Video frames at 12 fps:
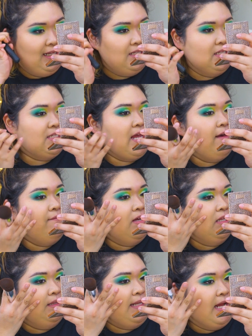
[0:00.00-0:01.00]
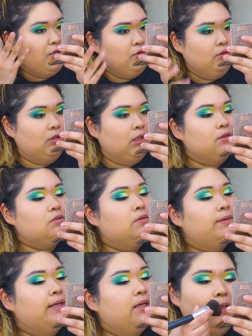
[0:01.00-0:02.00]
It does have a natural glow
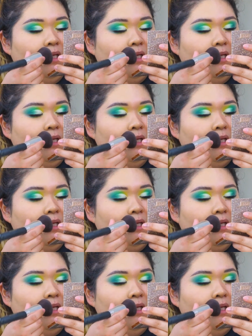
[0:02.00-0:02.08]
to it.